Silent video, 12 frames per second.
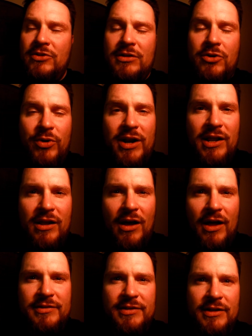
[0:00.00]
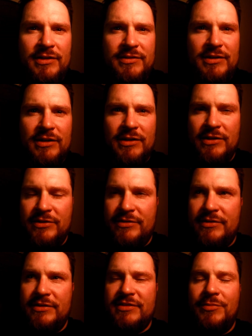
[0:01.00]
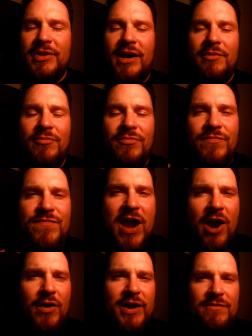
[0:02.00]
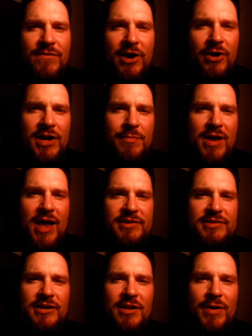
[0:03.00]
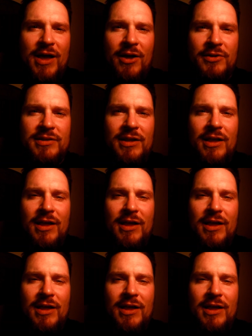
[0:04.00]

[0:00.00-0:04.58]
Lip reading: Creating content is something I'm very, very passionate about,